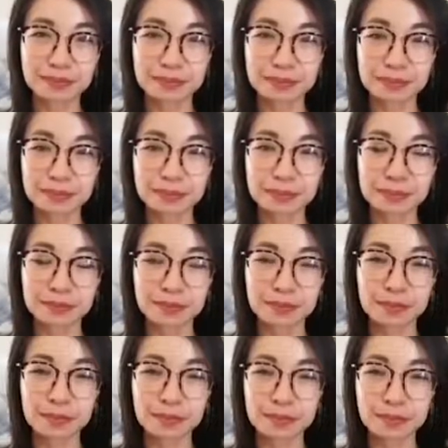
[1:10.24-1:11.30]

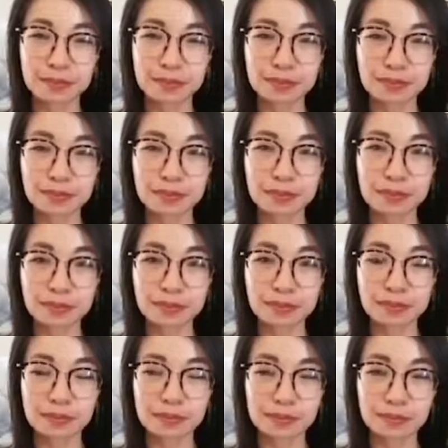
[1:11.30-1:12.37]

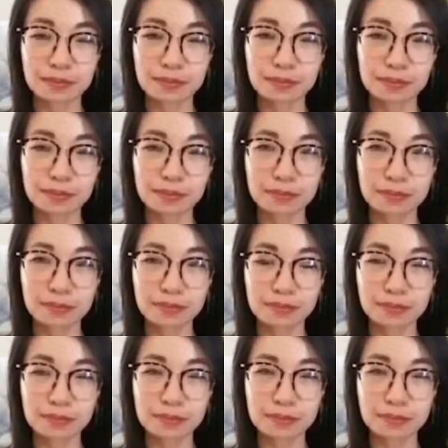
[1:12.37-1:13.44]

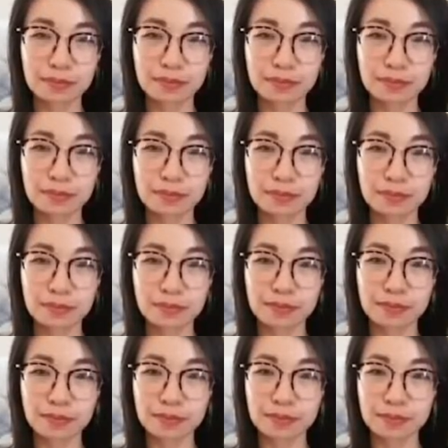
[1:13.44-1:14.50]

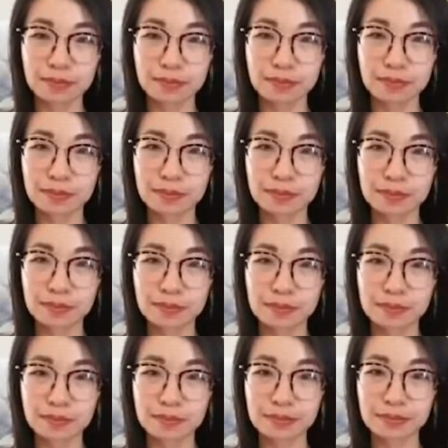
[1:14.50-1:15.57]

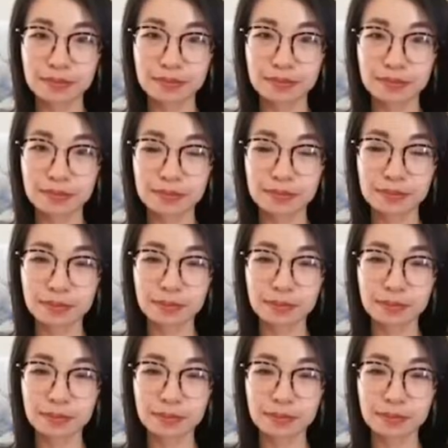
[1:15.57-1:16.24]
(not speaking)